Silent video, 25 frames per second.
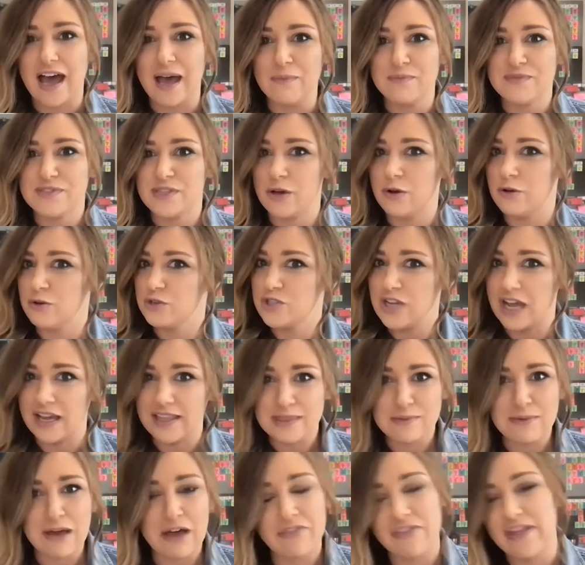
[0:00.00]
So
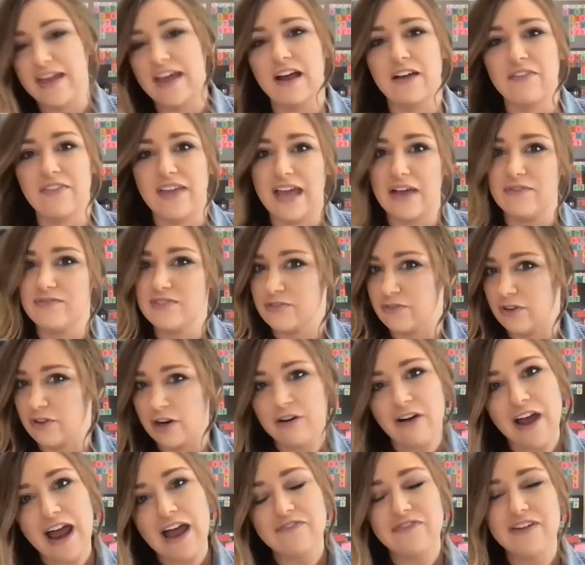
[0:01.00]
check them out there. They have
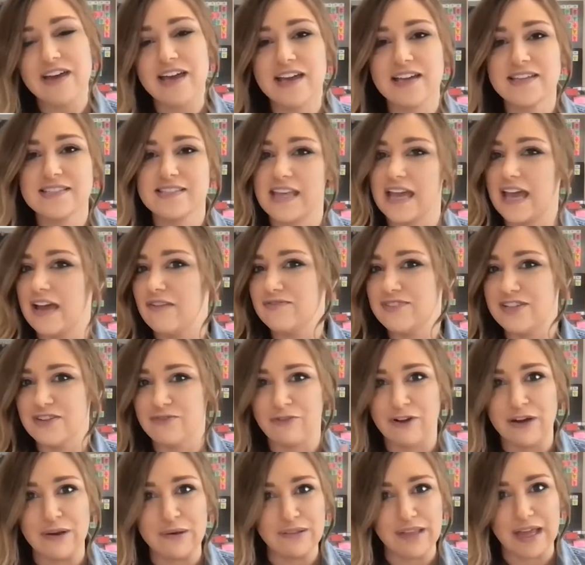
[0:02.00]
different graphics, they have
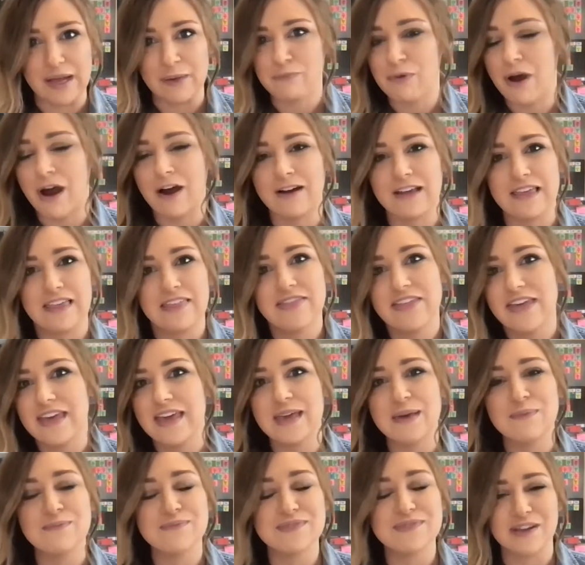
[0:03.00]
different like party
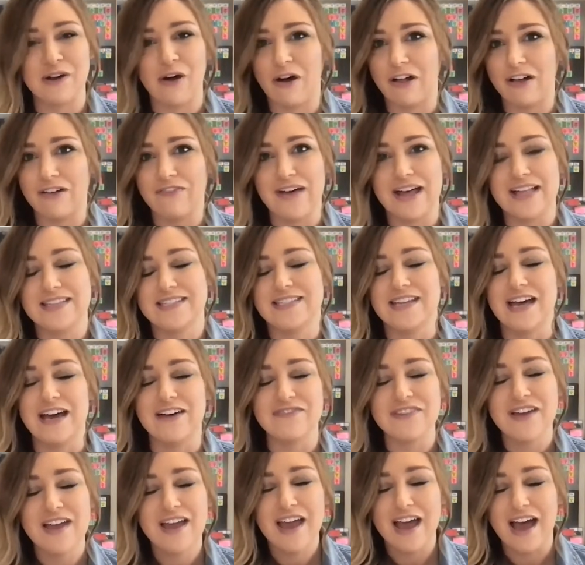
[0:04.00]
themes and all of that
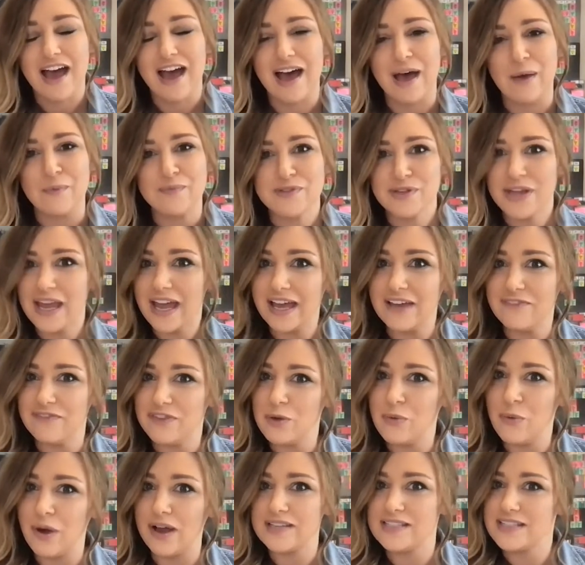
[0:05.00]
stuff. So yeah, if
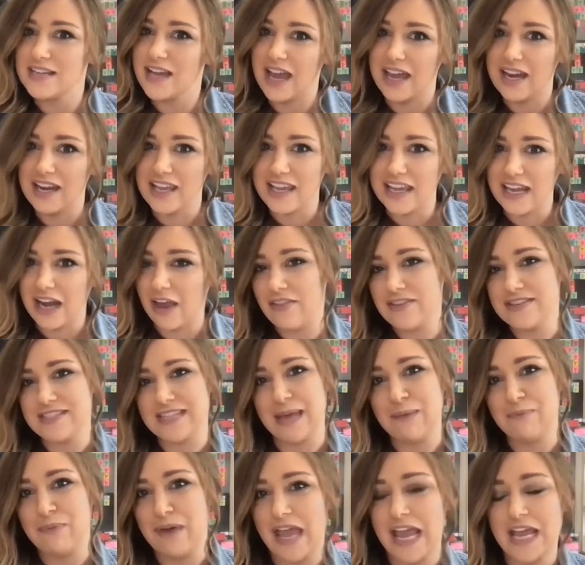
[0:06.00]
you want to kind of get on the
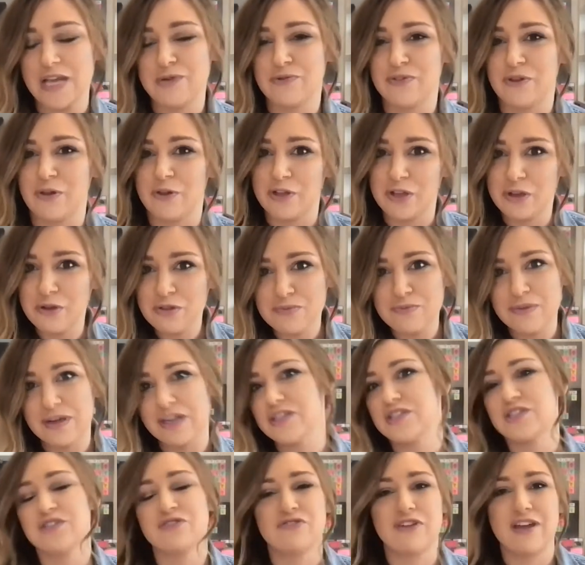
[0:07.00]
same page with your youth
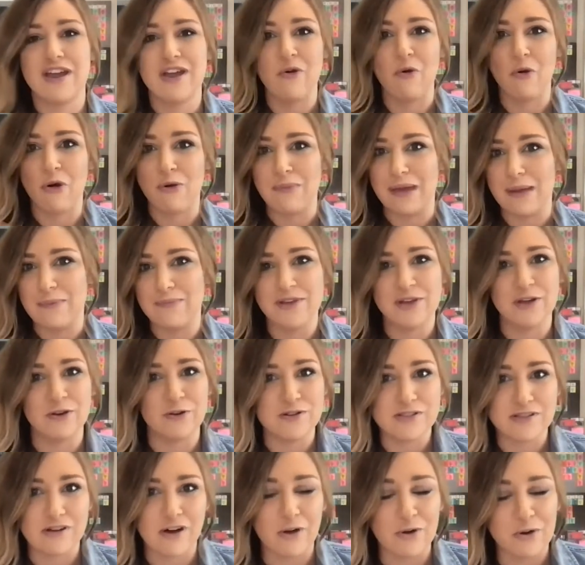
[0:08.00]
ministry or maybe your
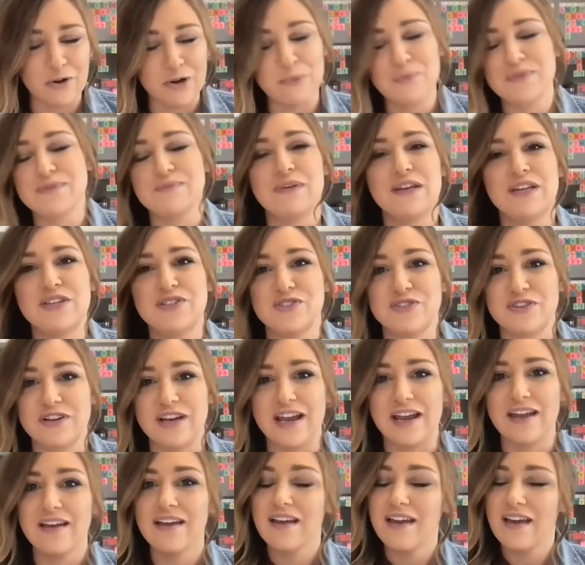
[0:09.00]
adult groups
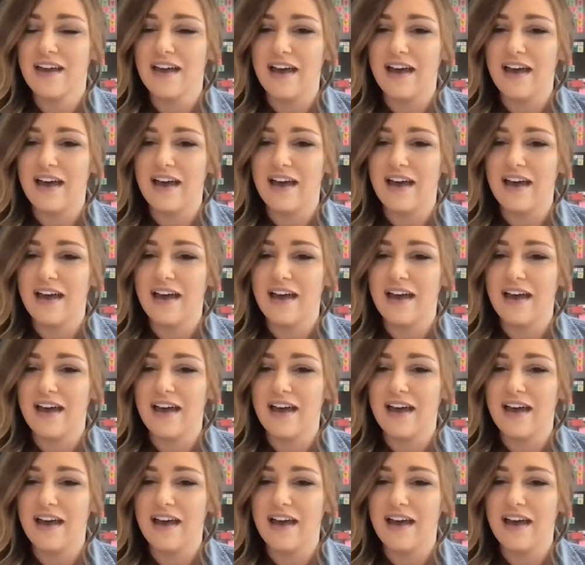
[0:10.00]
ministry,